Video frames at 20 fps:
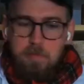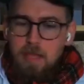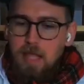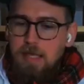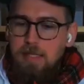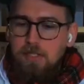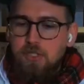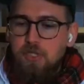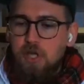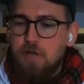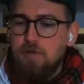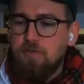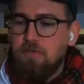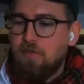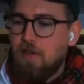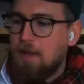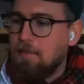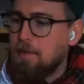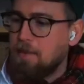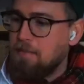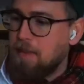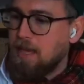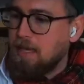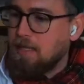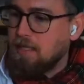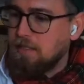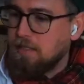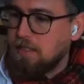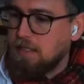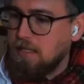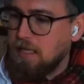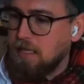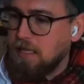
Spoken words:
And the Jones family that make this in